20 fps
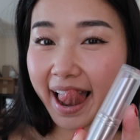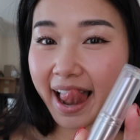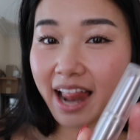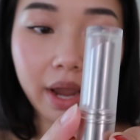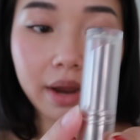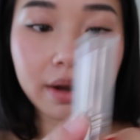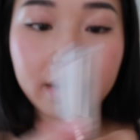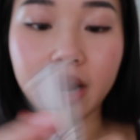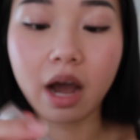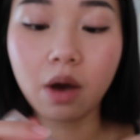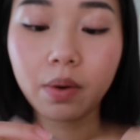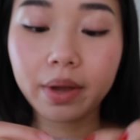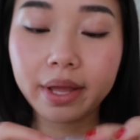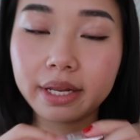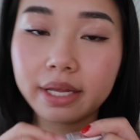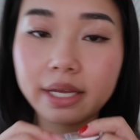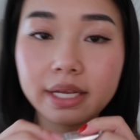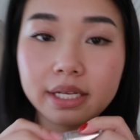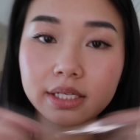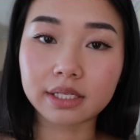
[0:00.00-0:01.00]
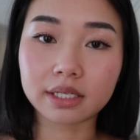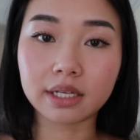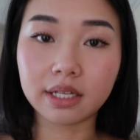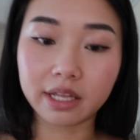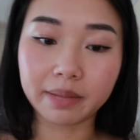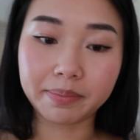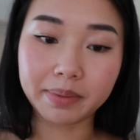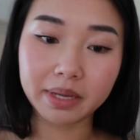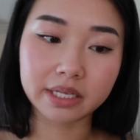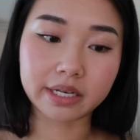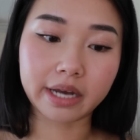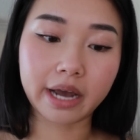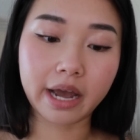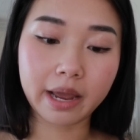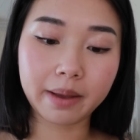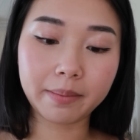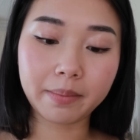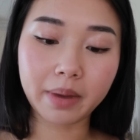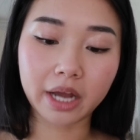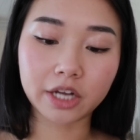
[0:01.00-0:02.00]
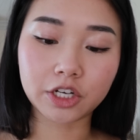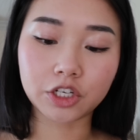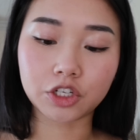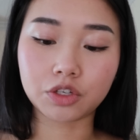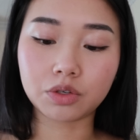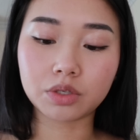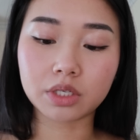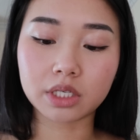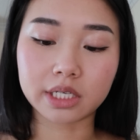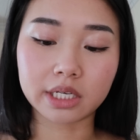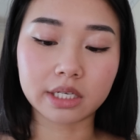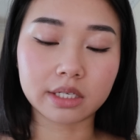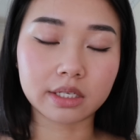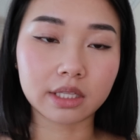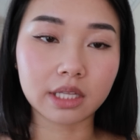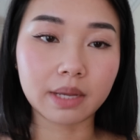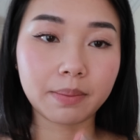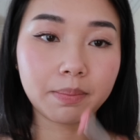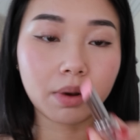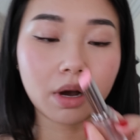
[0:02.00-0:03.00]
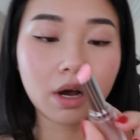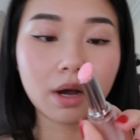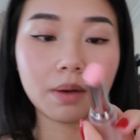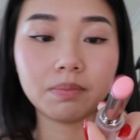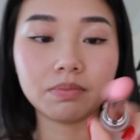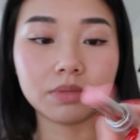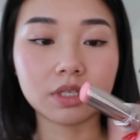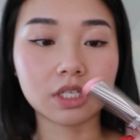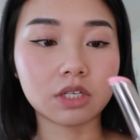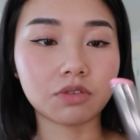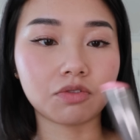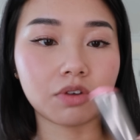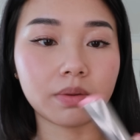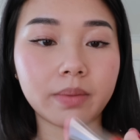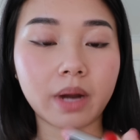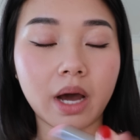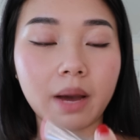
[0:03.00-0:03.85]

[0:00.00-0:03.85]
Okay, now it is lippy time. I just use a tinted lip balm. This is from